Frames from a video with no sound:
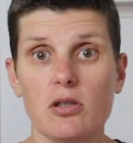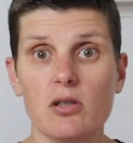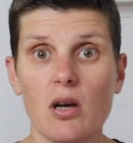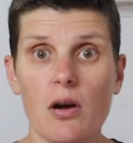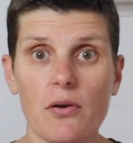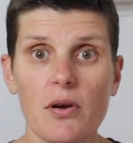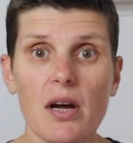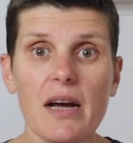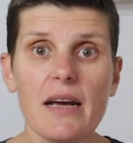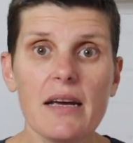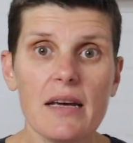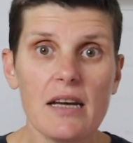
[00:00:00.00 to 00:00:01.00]
So
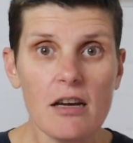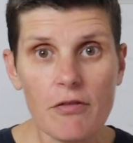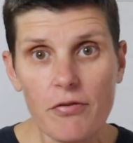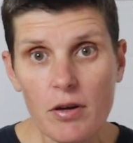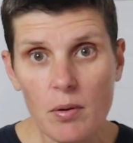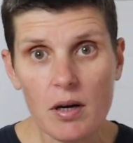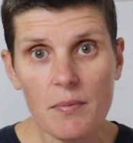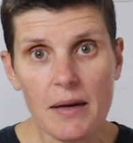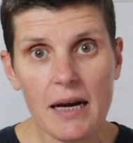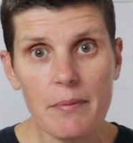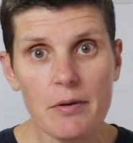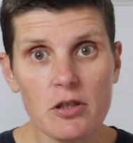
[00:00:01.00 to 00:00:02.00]
if you want to
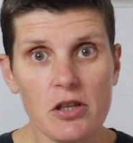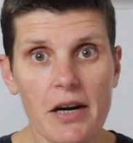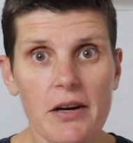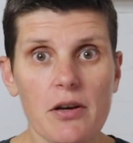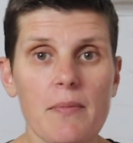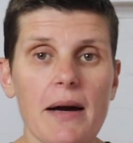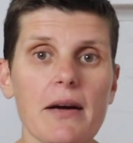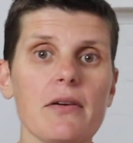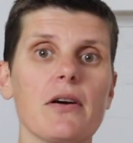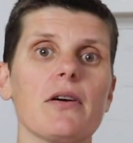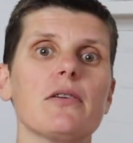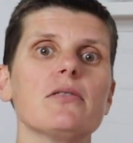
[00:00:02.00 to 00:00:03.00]
be able to track your
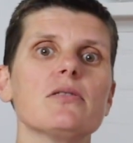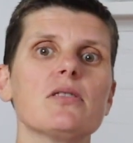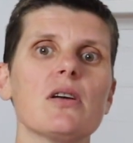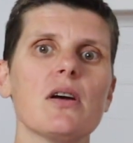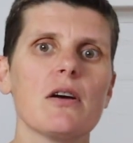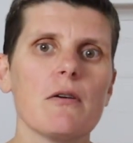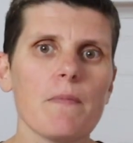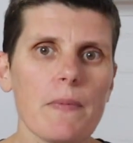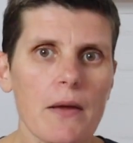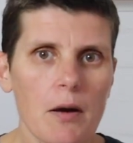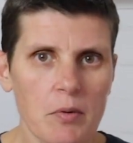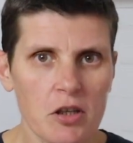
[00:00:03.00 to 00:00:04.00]
macros,
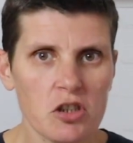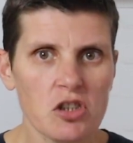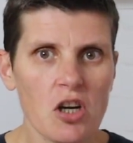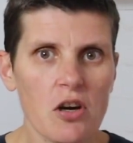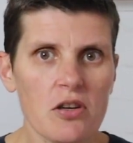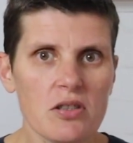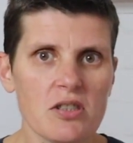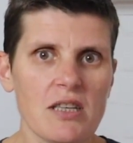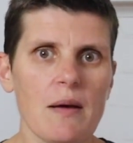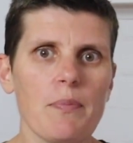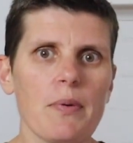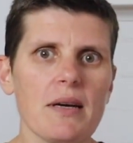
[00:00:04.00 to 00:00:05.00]
I'm going to show you
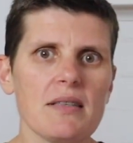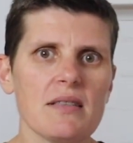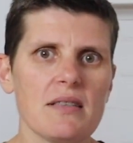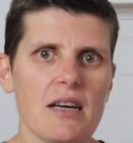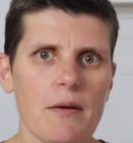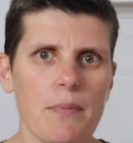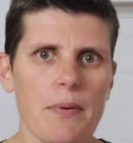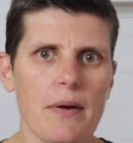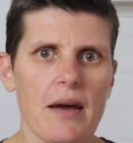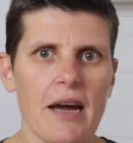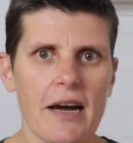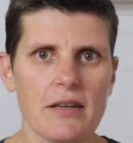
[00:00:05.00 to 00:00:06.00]
step by
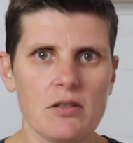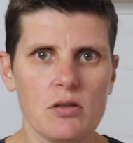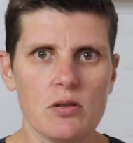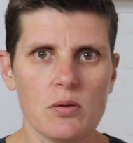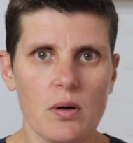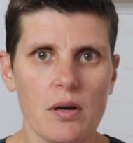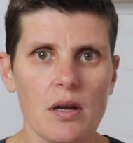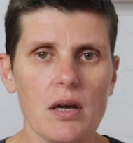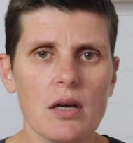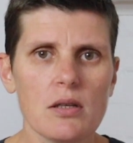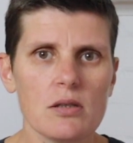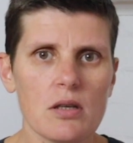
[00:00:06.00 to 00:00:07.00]
step how to do it.
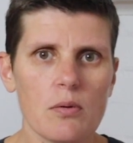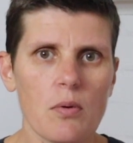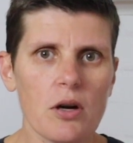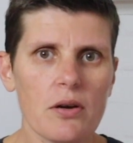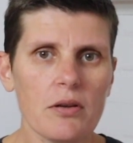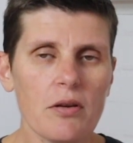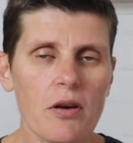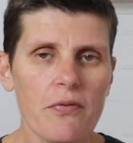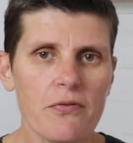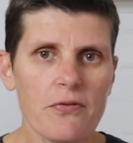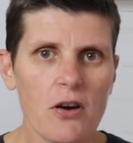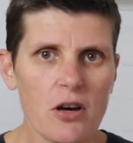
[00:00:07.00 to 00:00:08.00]
So
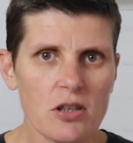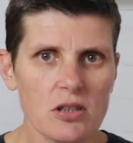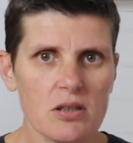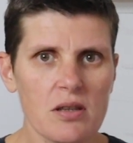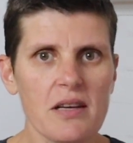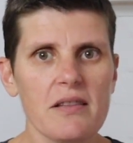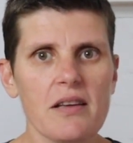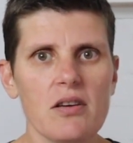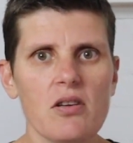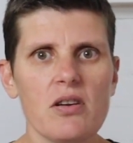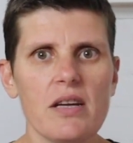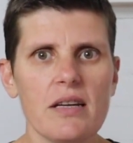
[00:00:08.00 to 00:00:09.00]
your first thing
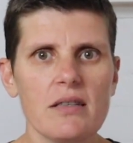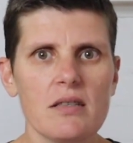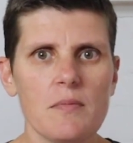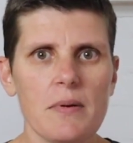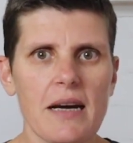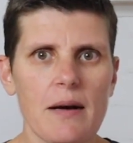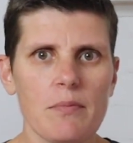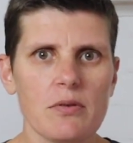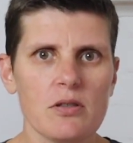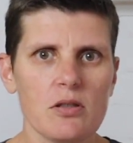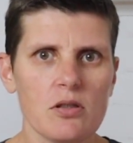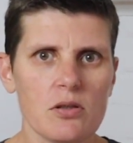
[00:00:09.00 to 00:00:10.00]
that you need to be
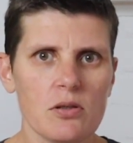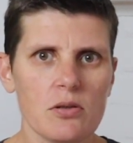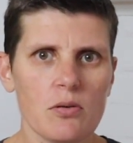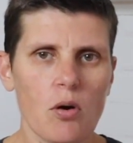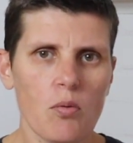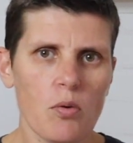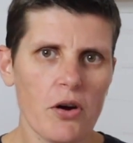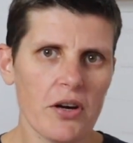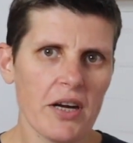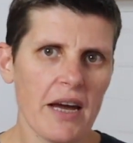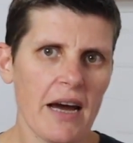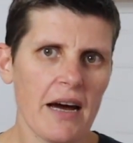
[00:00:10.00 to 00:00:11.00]
able to do or
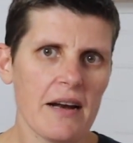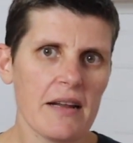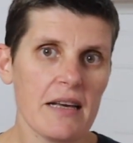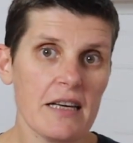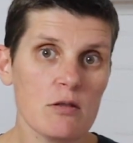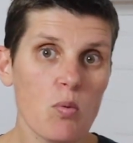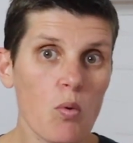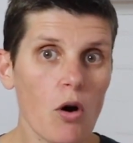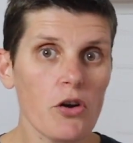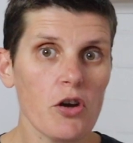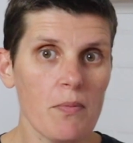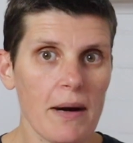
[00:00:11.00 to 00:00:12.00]
work out is
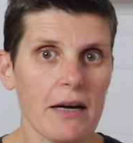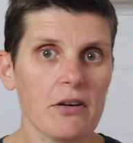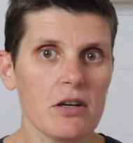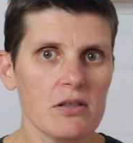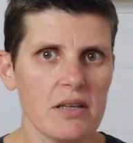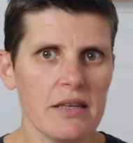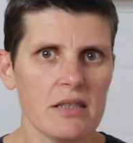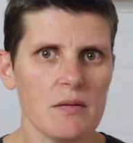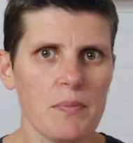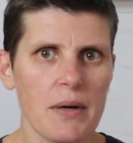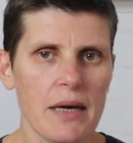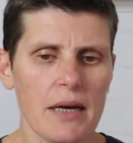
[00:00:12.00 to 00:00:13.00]
what your macros need
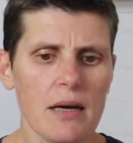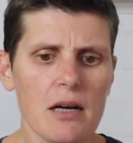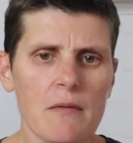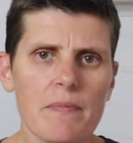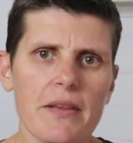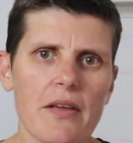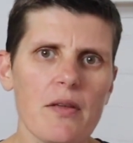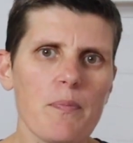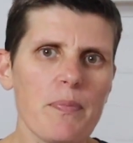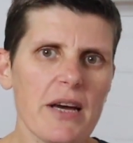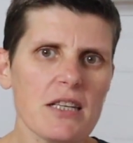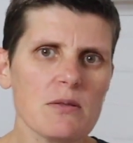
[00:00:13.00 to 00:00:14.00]
to be. Now
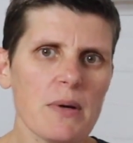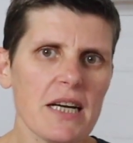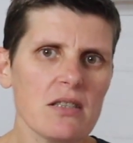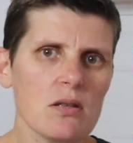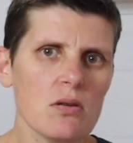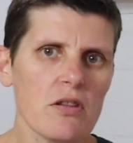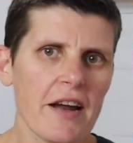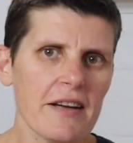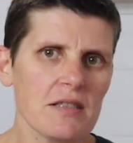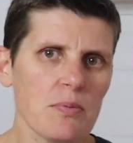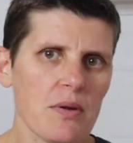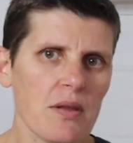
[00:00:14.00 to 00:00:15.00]
the best way to do that
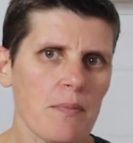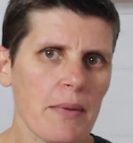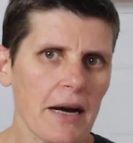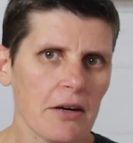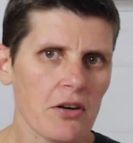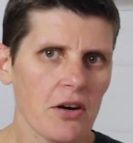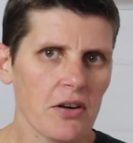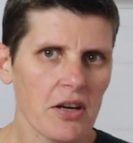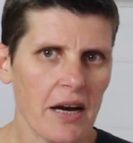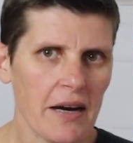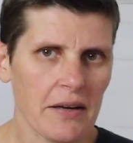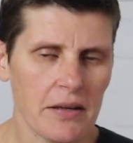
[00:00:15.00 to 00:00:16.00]
is with a macro
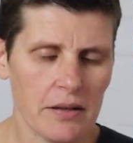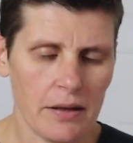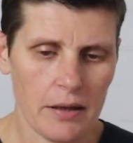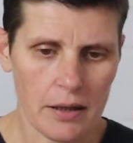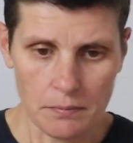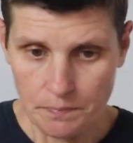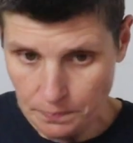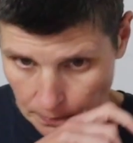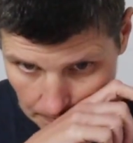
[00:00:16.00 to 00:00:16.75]
calculator.